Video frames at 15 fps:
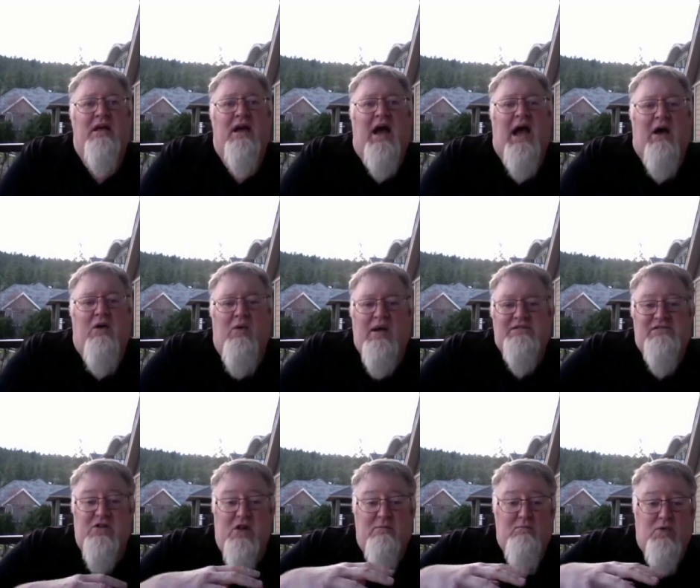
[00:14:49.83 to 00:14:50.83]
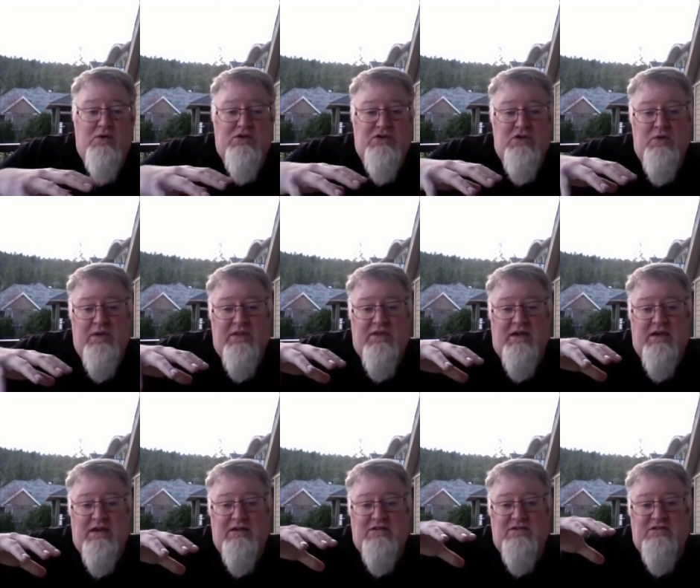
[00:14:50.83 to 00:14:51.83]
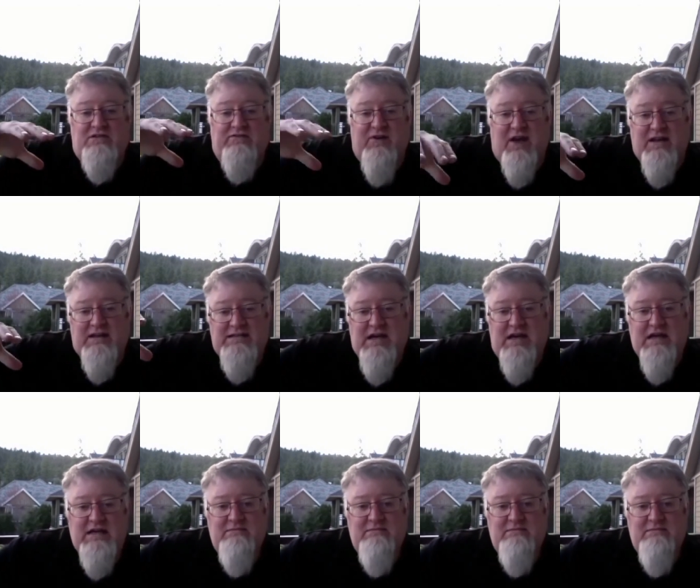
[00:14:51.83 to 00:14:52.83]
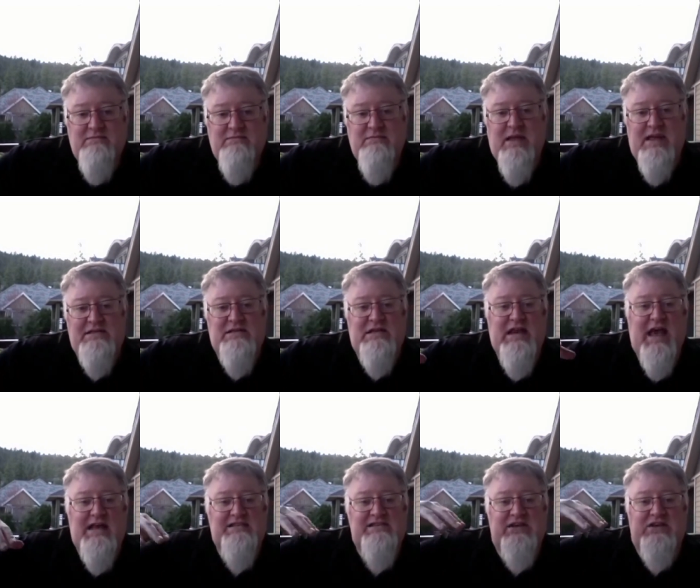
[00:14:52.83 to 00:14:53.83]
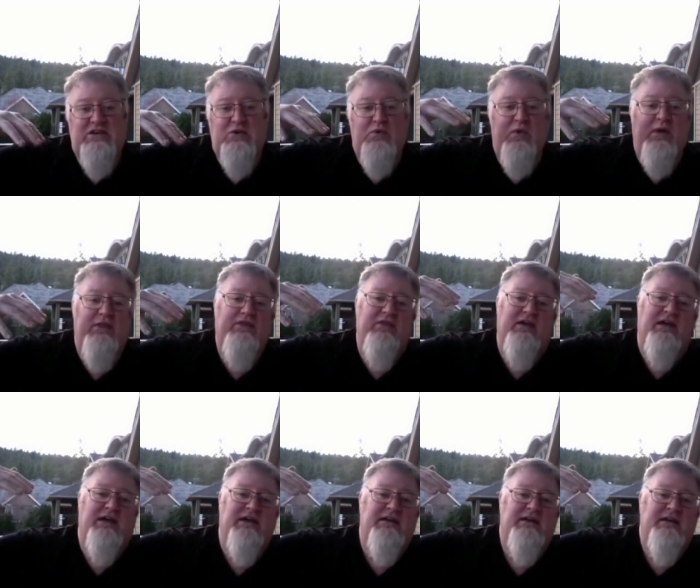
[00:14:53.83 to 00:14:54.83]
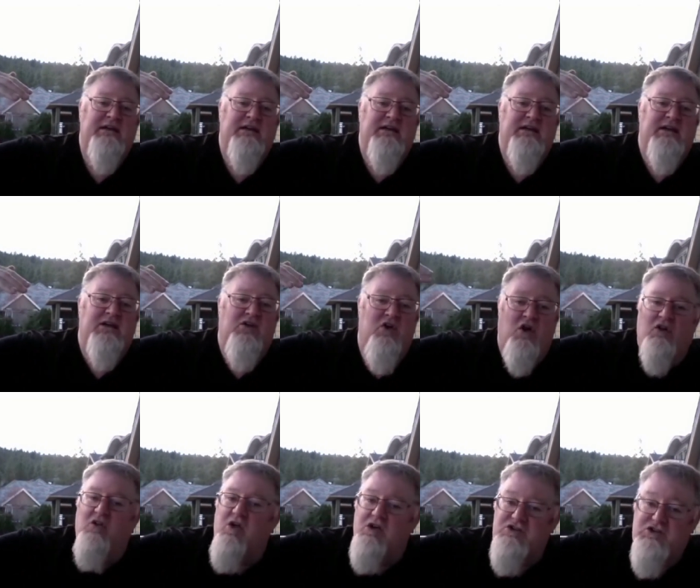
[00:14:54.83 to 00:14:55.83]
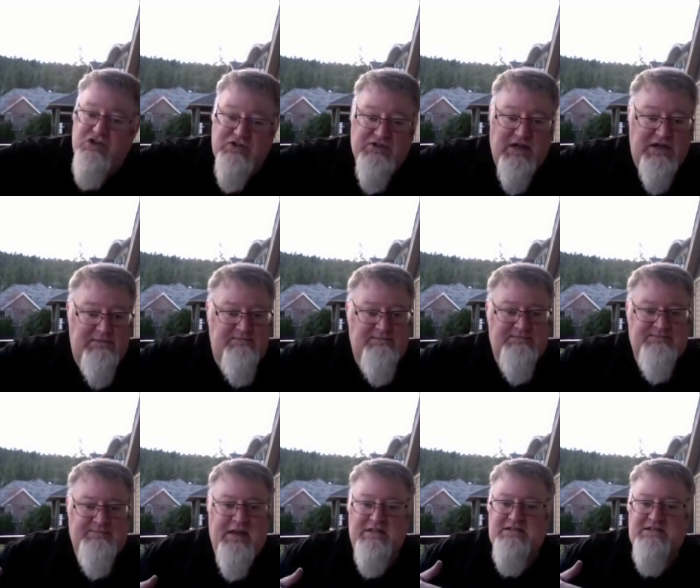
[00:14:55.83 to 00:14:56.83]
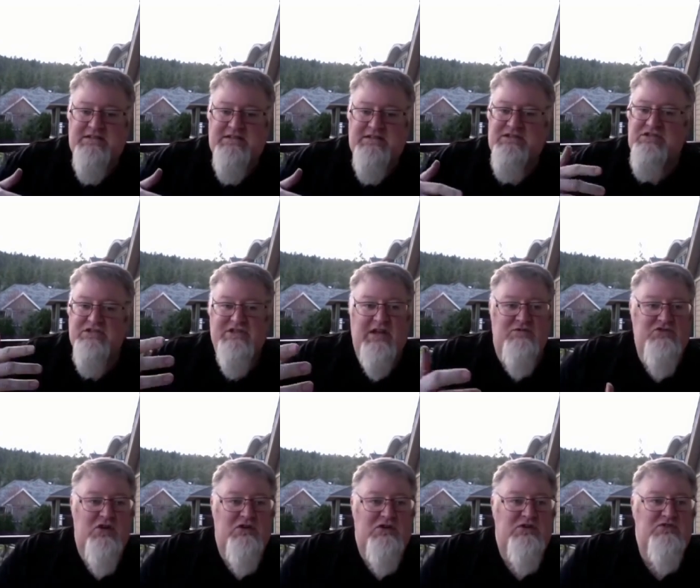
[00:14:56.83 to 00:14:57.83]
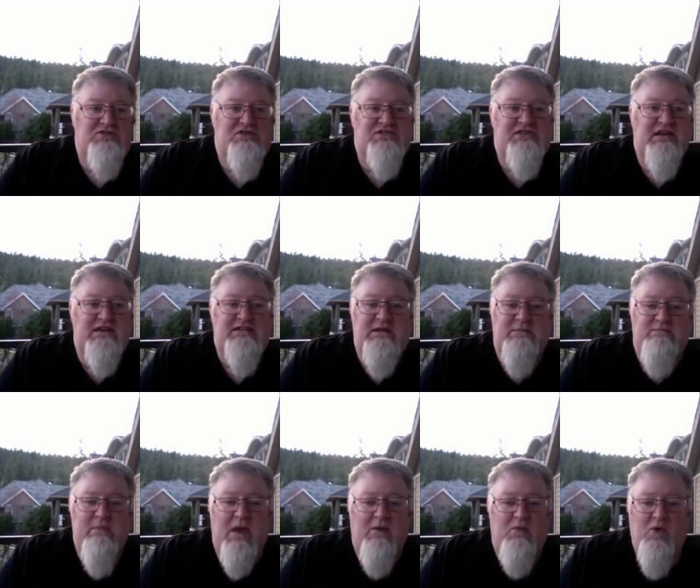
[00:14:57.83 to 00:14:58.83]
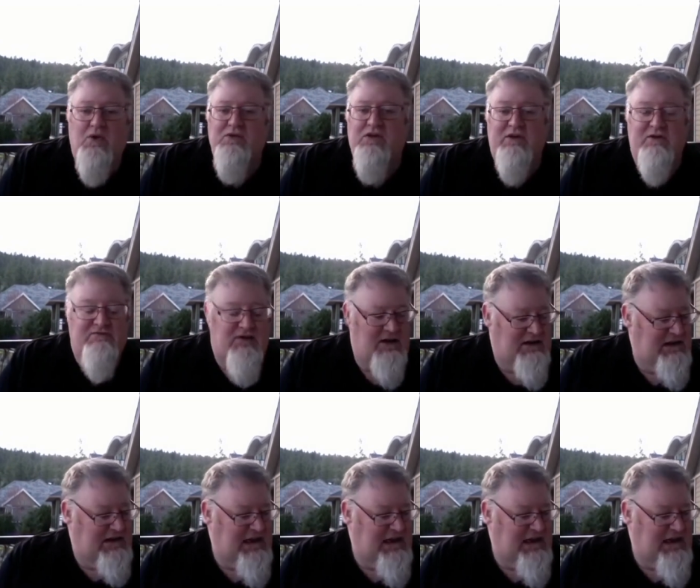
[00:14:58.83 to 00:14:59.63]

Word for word: Hour has a lot more to do with uh, divine time as it has to do with uh, chronological time. That's just how John uses it. It's a, a word you're going to find again and again.